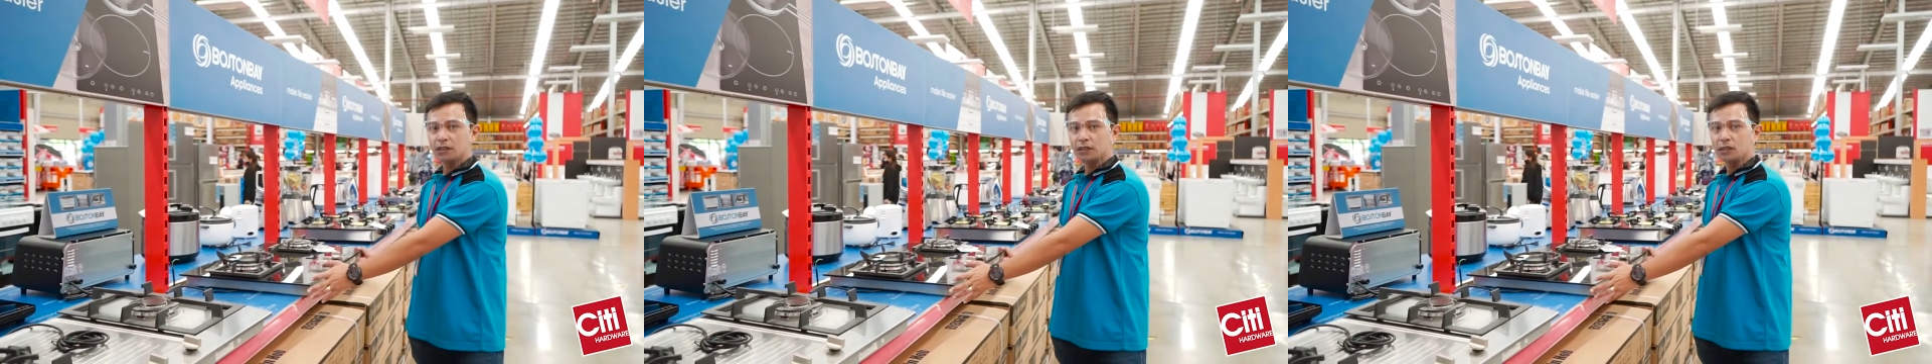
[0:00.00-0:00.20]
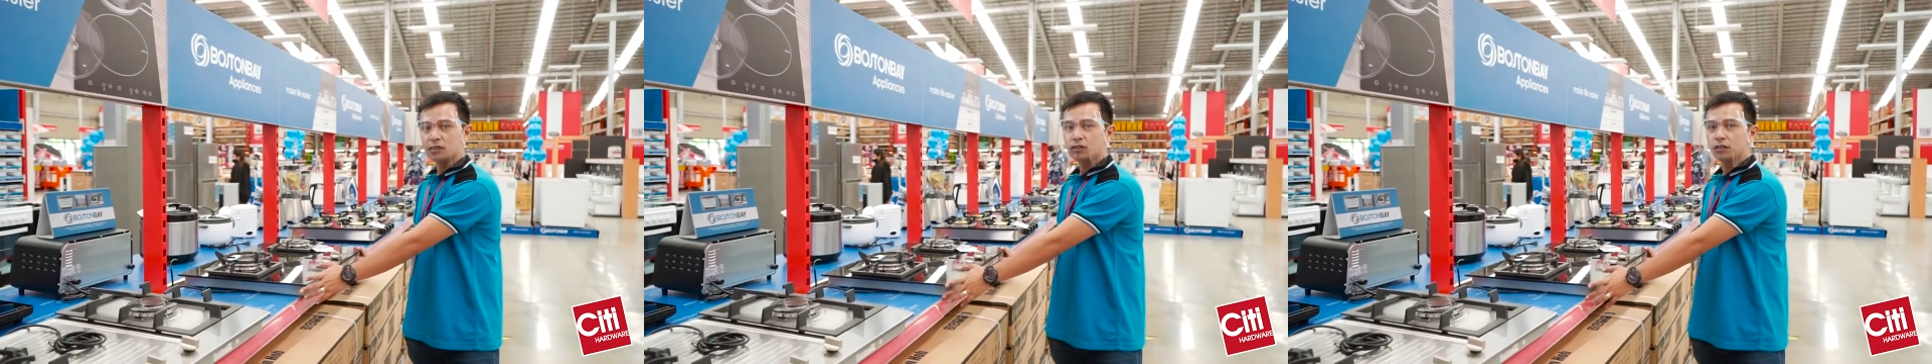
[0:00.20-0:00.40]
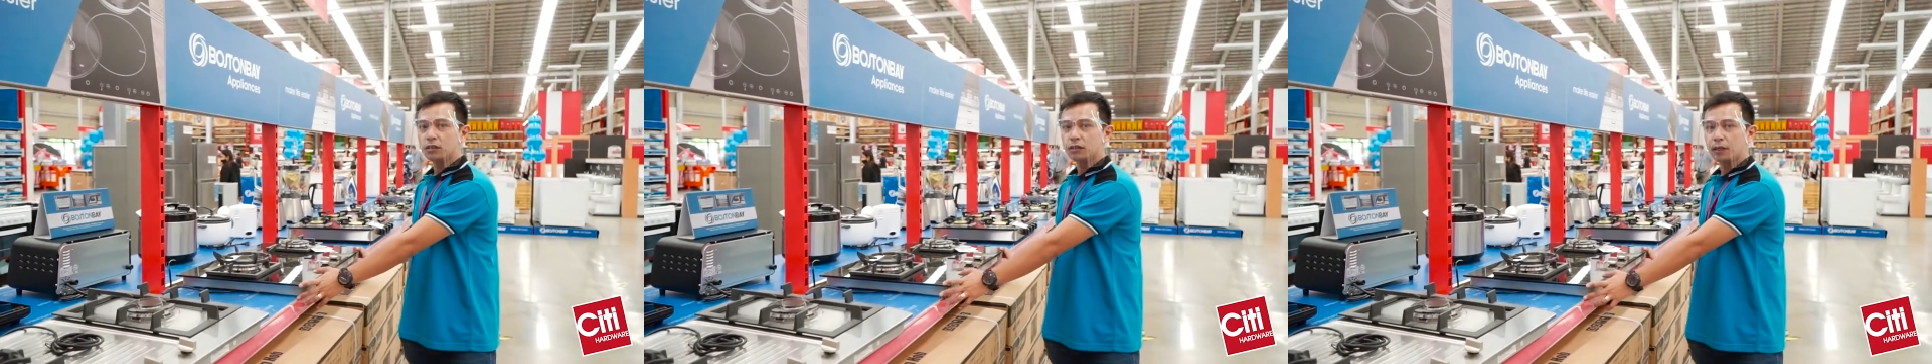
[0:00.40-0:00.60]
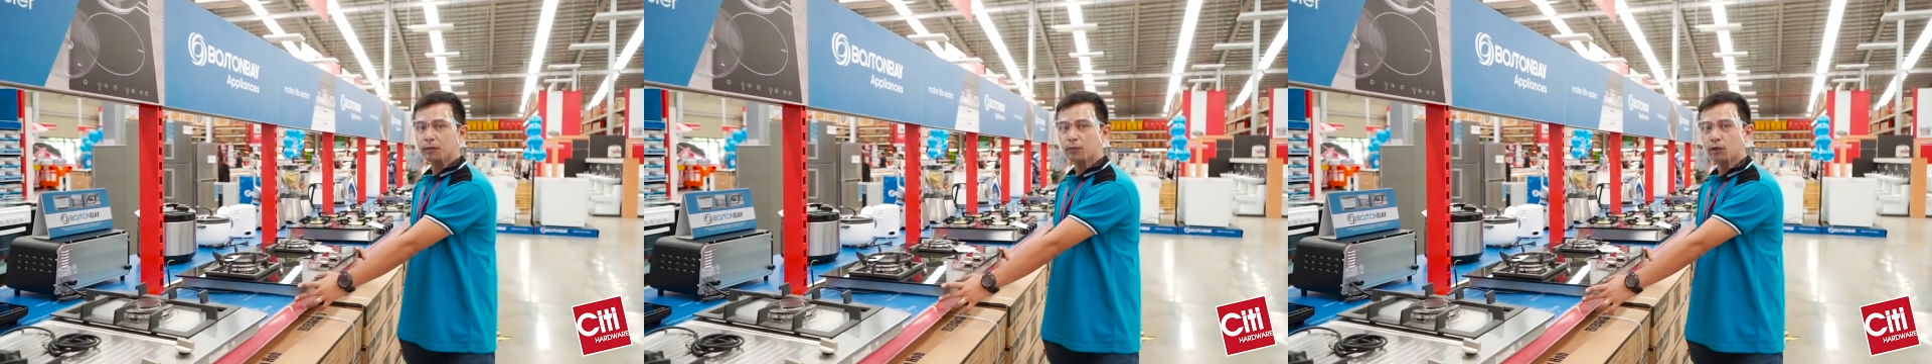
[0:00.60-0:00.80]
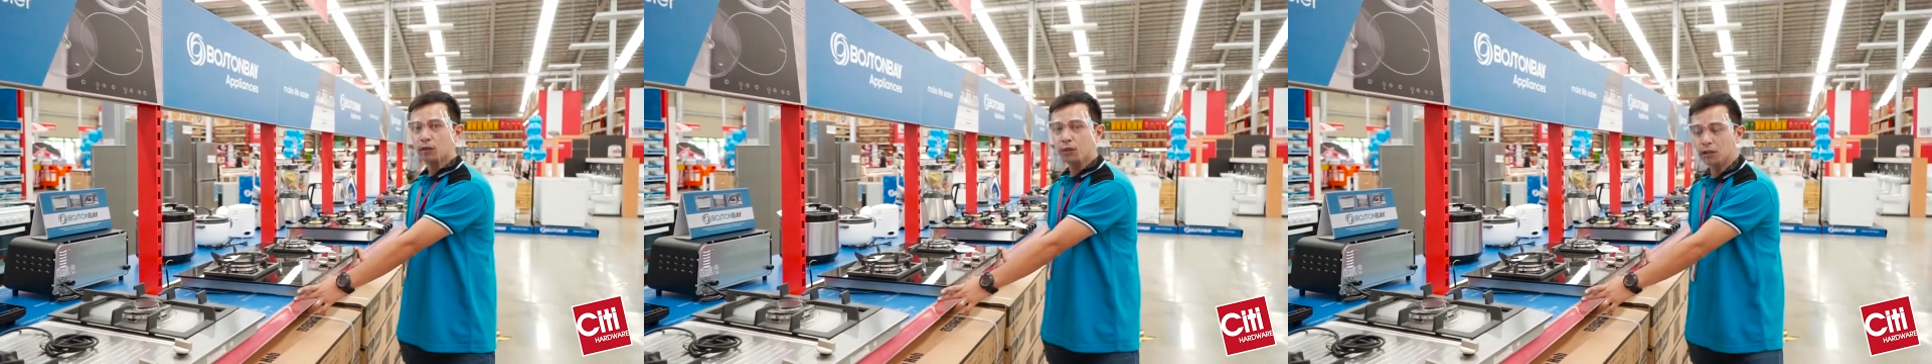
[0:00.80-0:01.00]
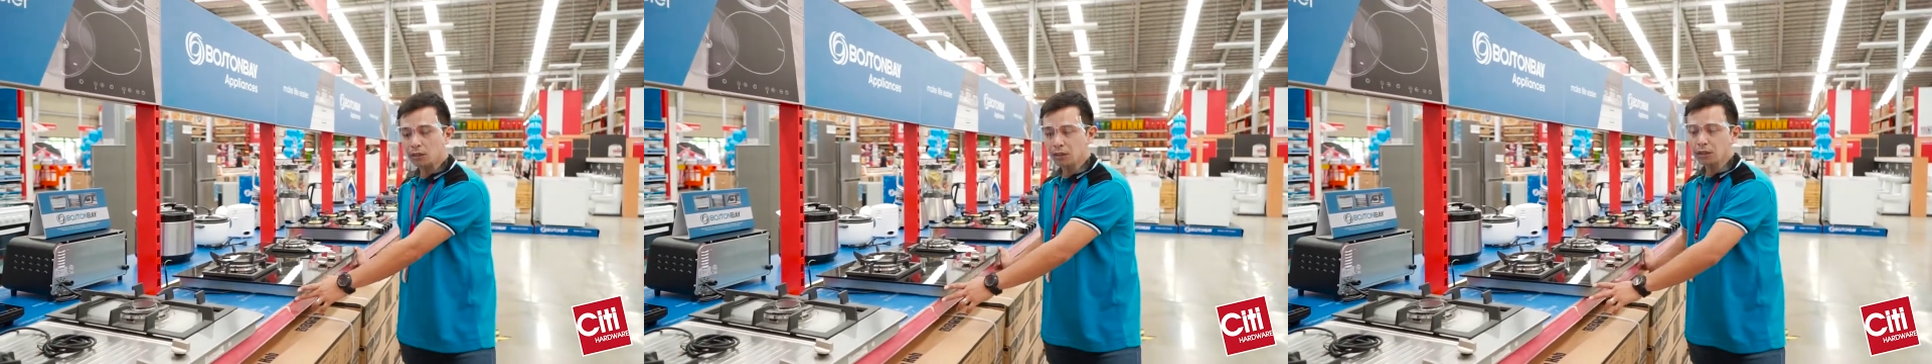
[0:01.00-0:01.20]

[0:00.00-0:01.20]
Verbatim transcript: kitchen table